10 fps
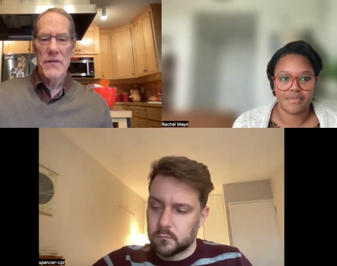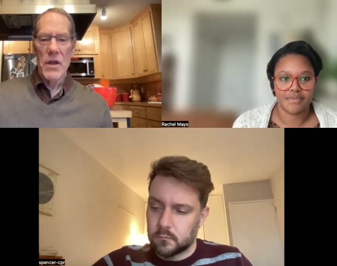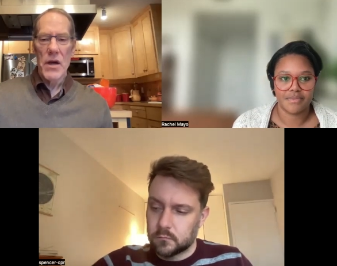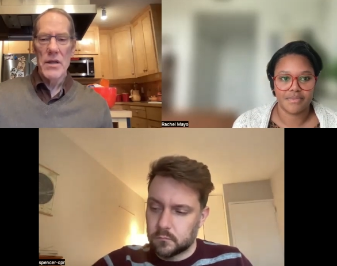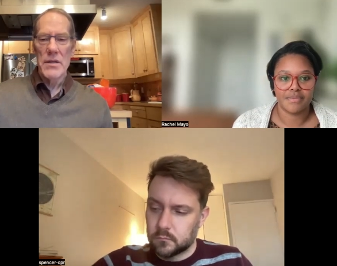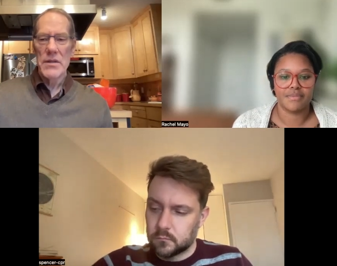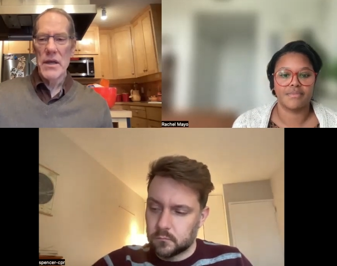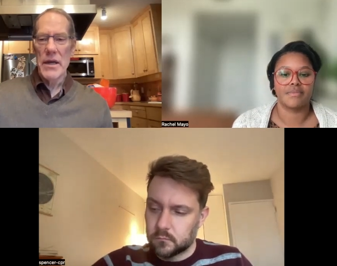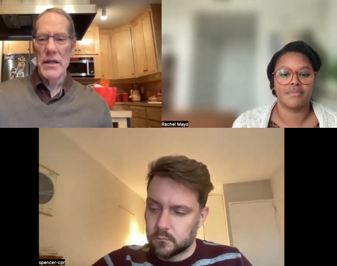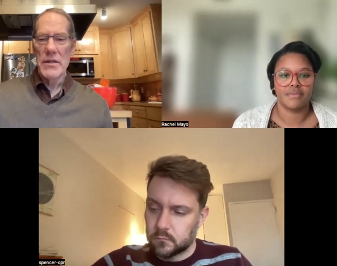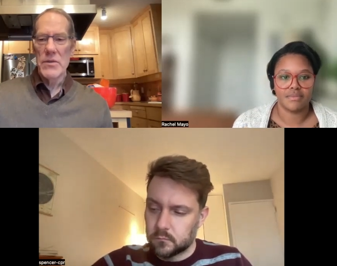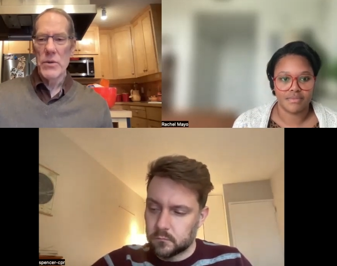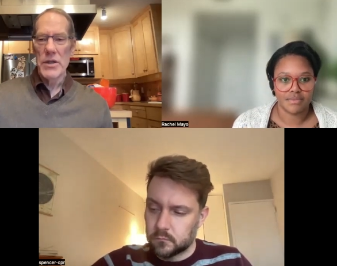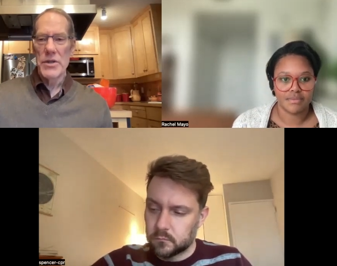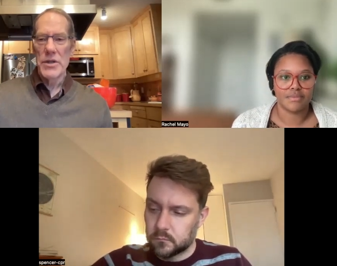Speaker 1: of law and science,
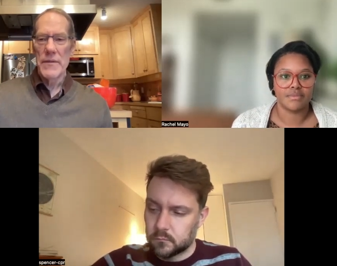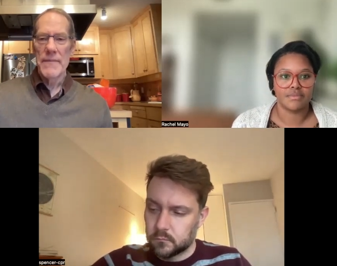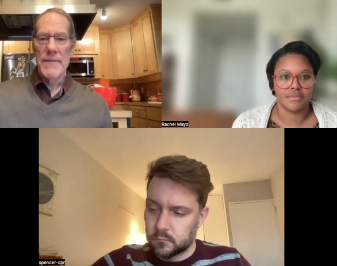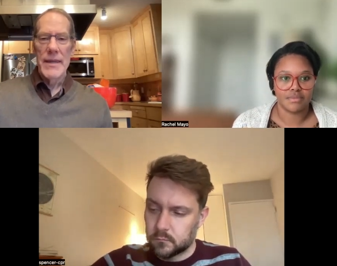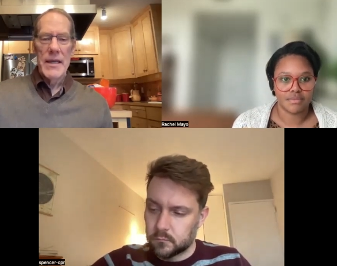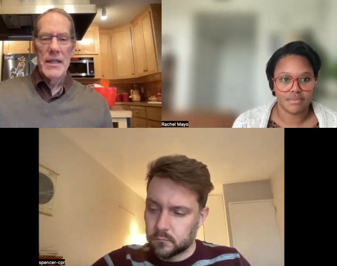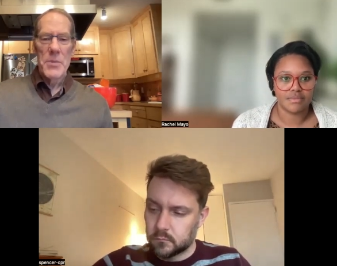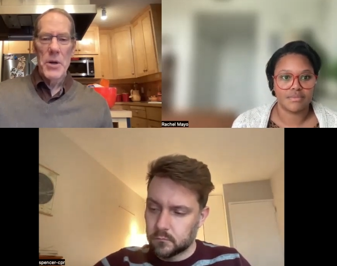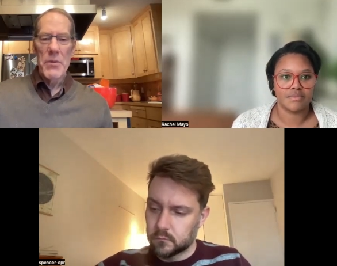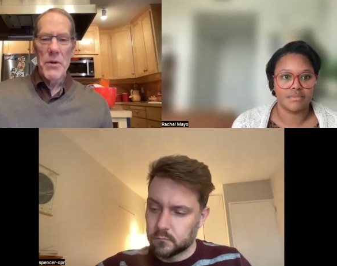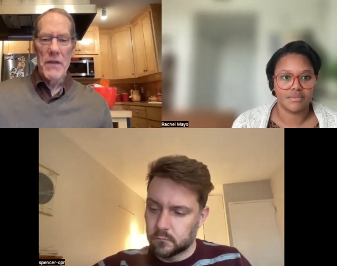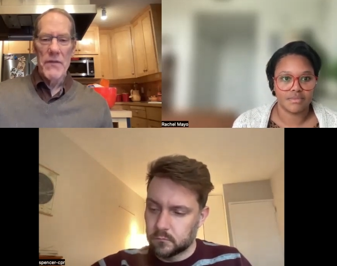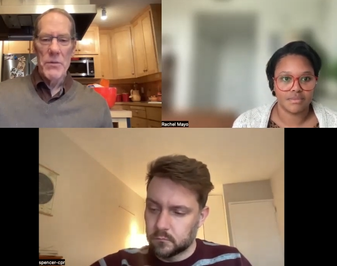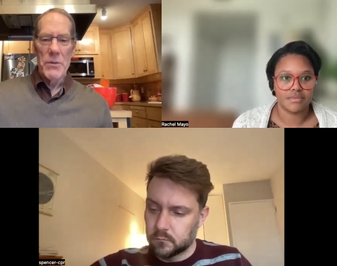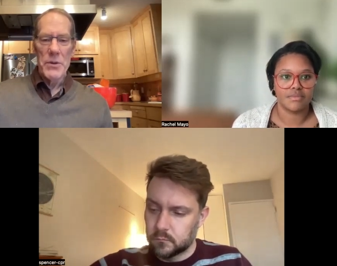which is pretty
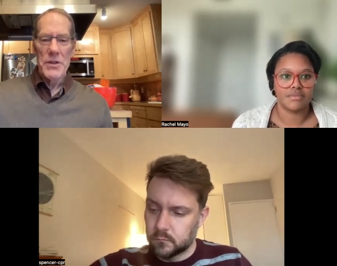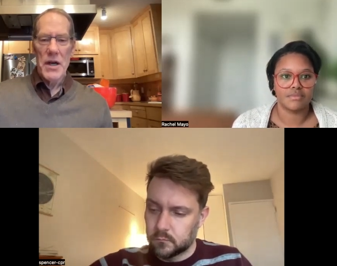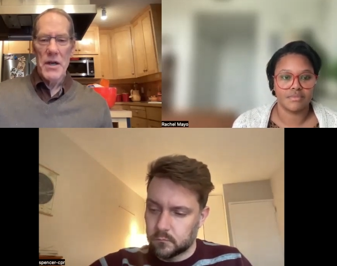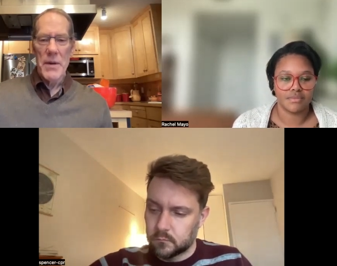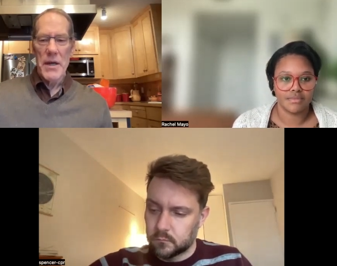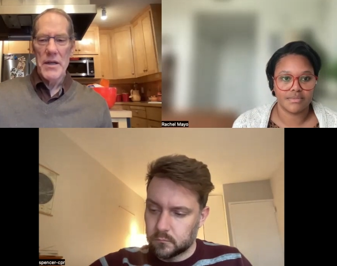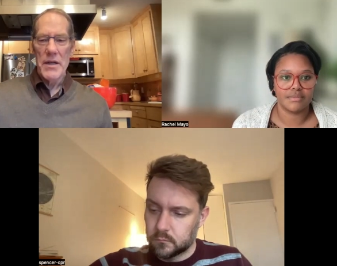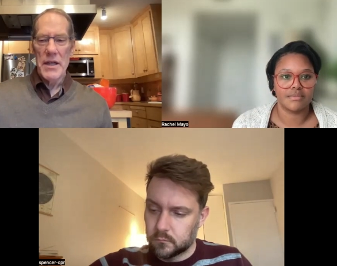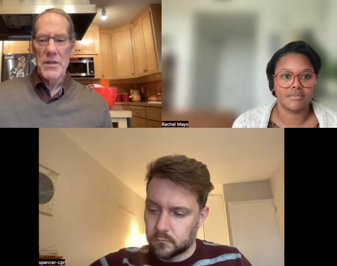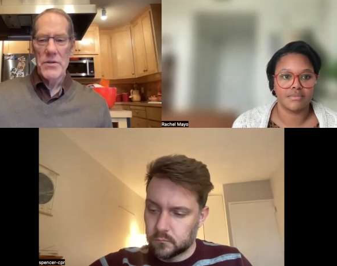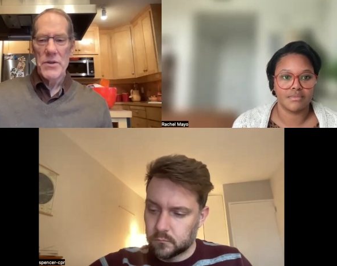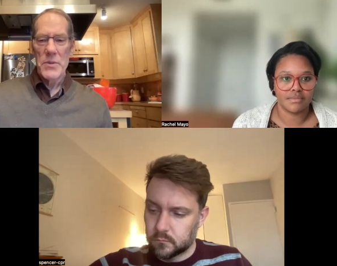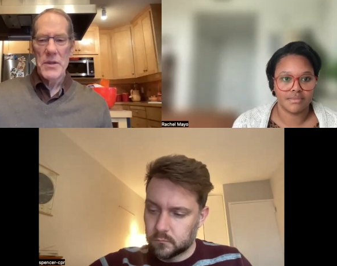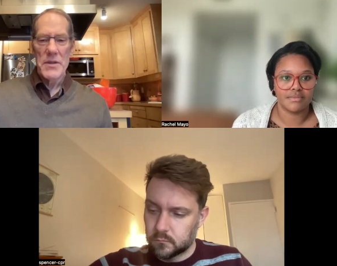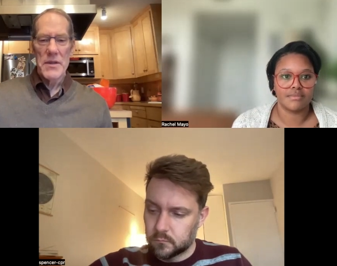relevant when we talk about endangered
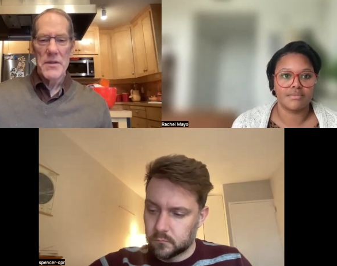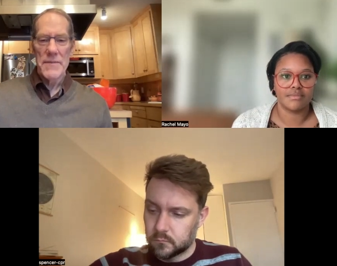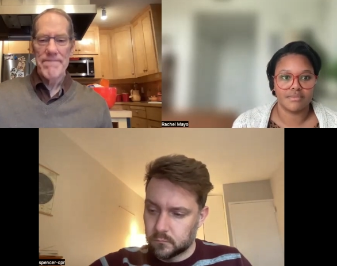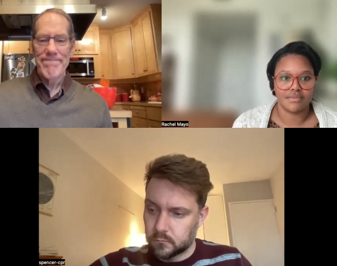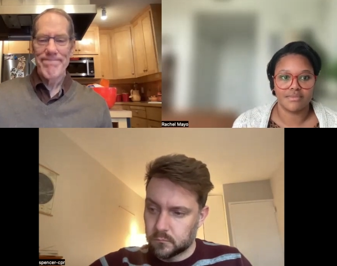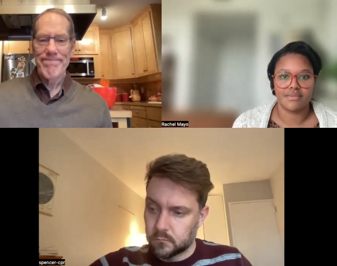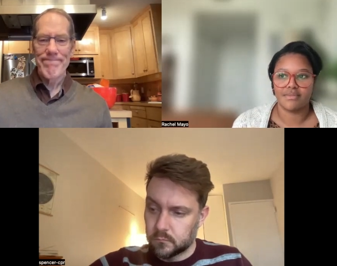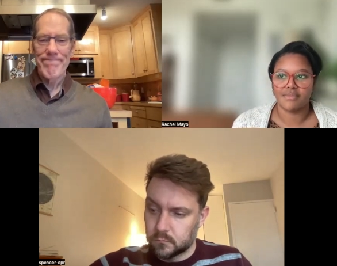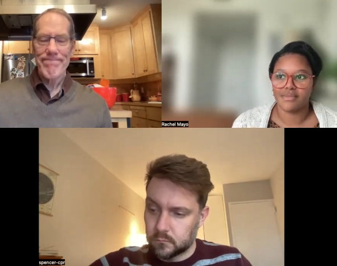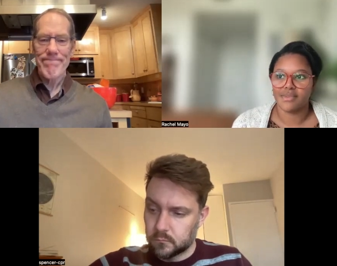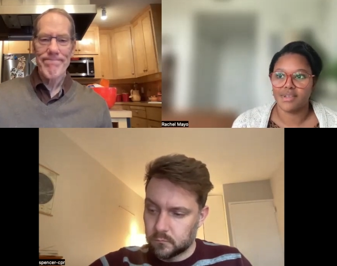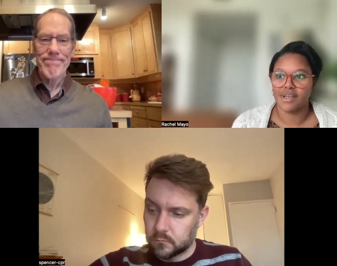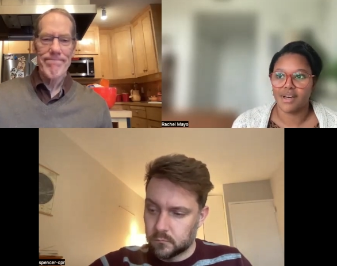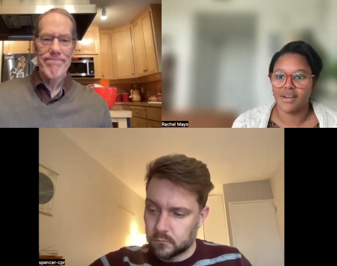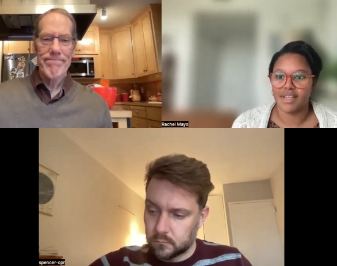species.
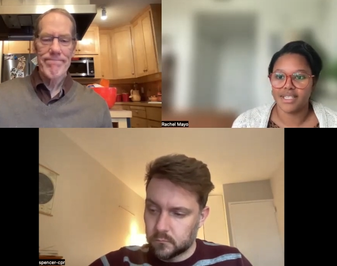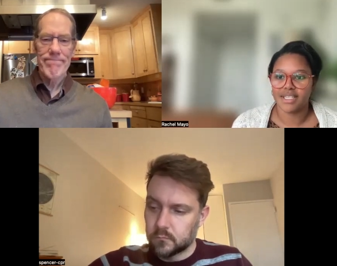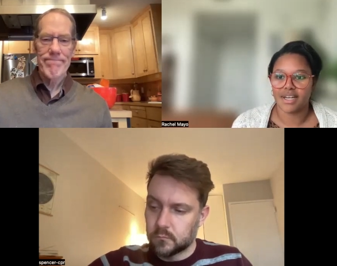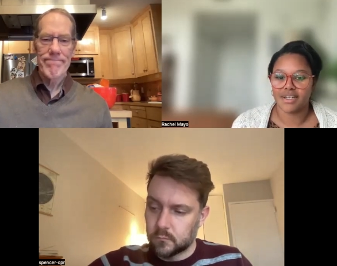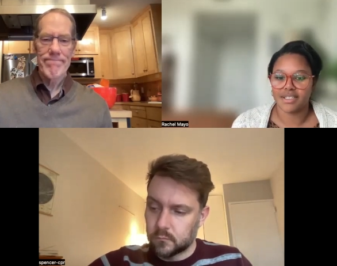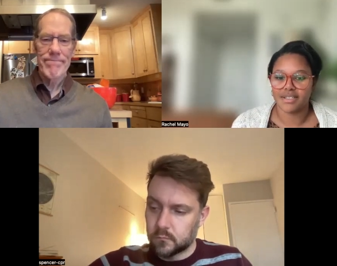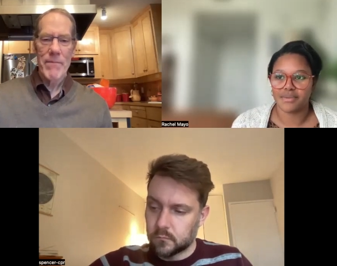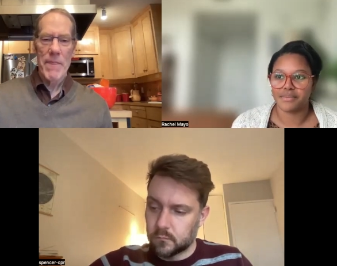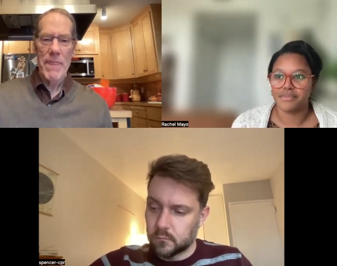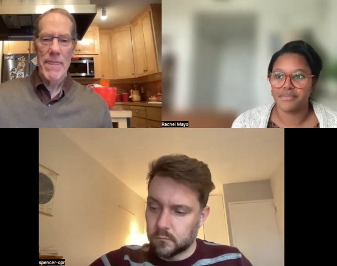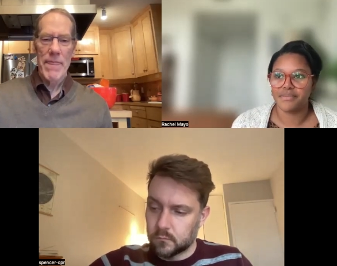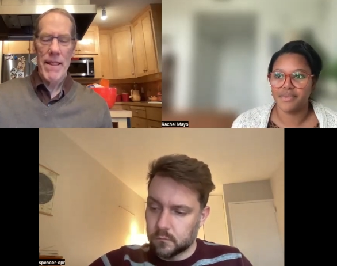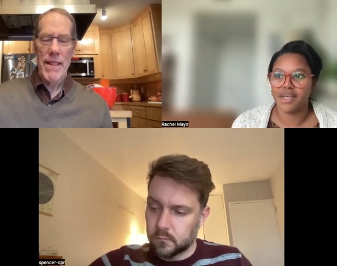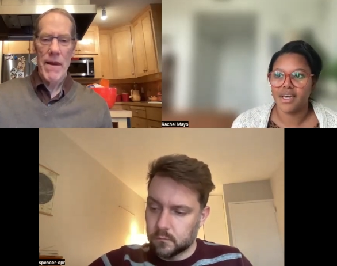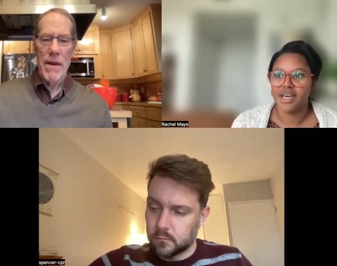
Speaker 2: Oh, that's awesome.
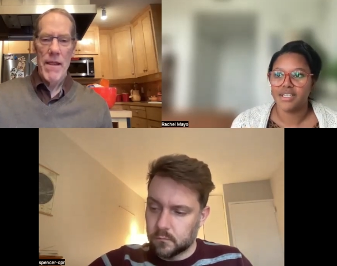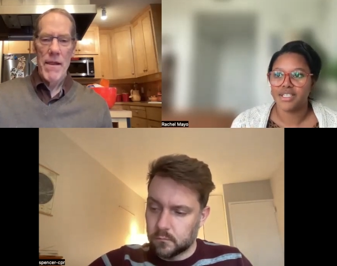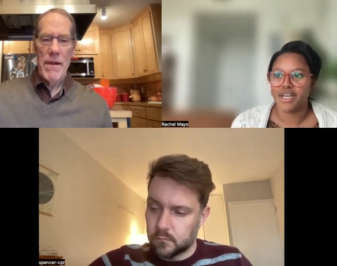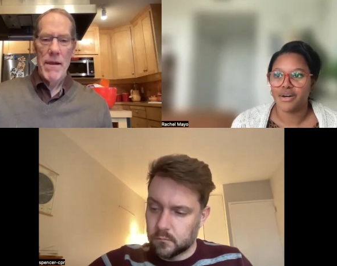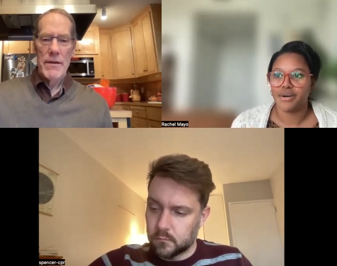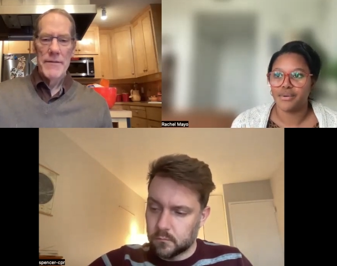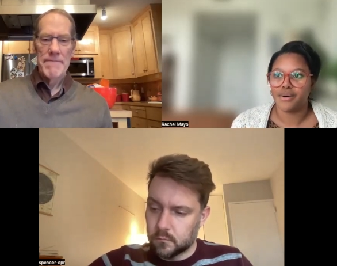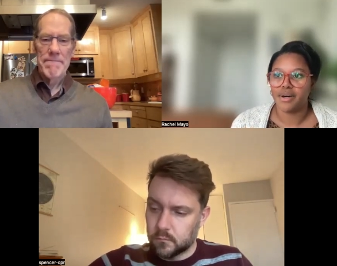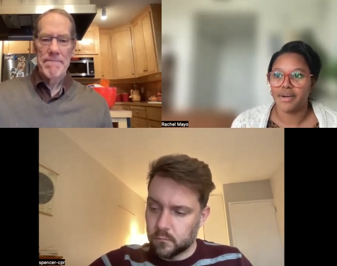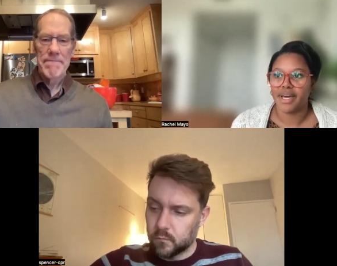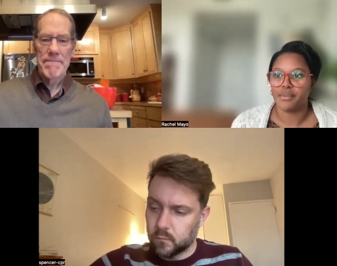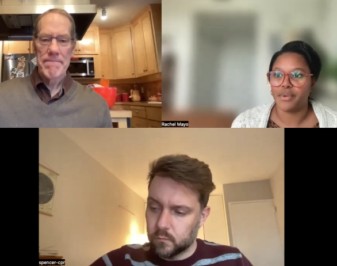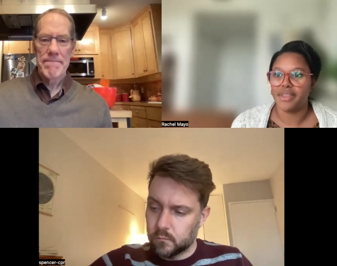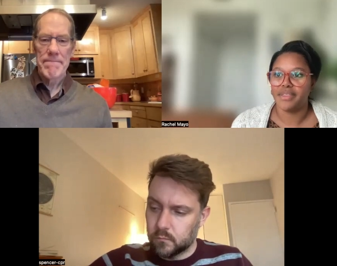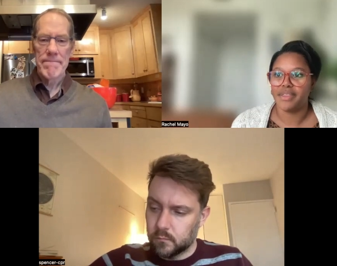So, okay,
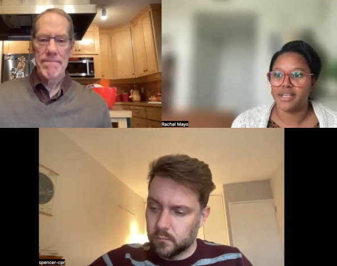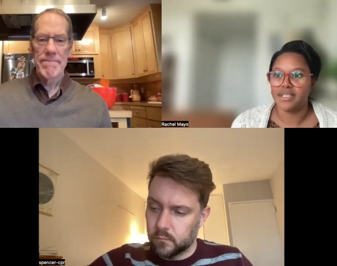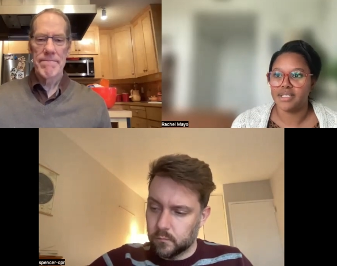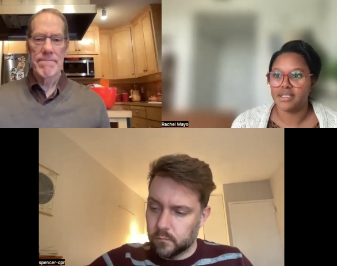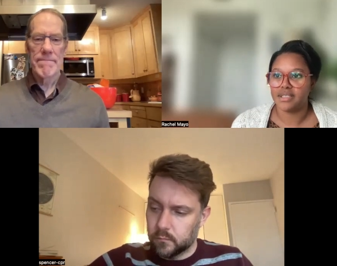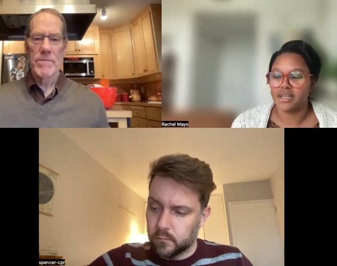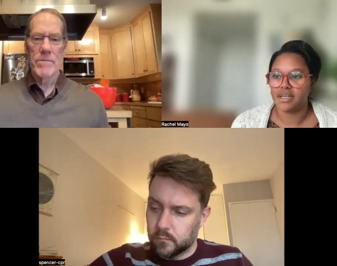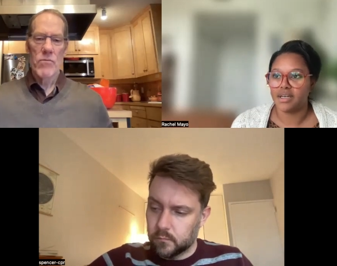with this